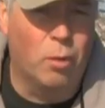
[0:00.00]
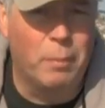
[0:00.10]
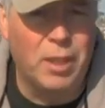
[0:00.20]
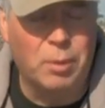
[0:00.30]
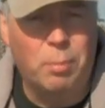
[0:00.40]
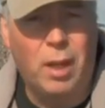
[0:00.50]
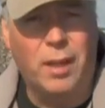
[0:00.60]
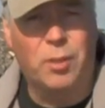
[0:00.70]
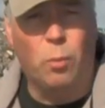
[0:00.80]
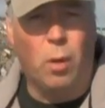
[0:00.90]
major
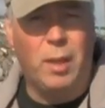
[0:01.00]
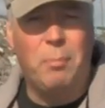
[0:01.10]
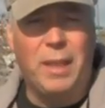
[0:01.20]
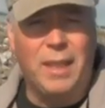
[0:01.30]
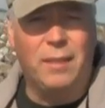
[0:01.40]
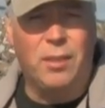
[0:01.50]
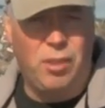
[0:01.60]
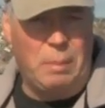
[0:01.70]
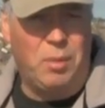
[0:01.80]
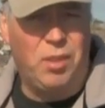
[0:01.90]
products. One being the
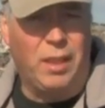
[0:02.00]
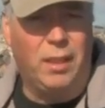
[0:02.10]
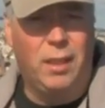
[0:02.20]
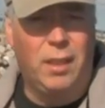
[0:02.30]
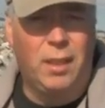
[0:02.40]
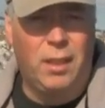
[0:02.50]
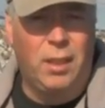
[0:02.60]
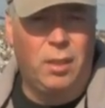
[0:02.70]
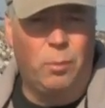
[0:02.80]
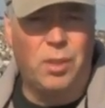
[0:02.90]
chi machine,
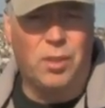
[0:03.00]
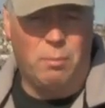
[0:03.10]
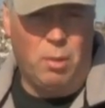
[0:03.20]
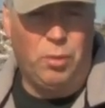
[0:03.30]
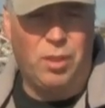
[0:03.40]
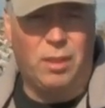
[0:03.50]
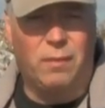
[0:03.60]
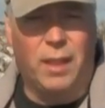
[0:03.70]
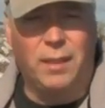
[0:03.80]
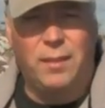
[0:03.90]
which is the motion
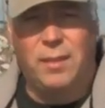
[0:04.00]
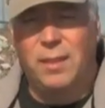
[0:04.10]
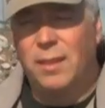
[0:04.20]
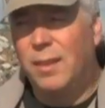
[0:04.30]
device.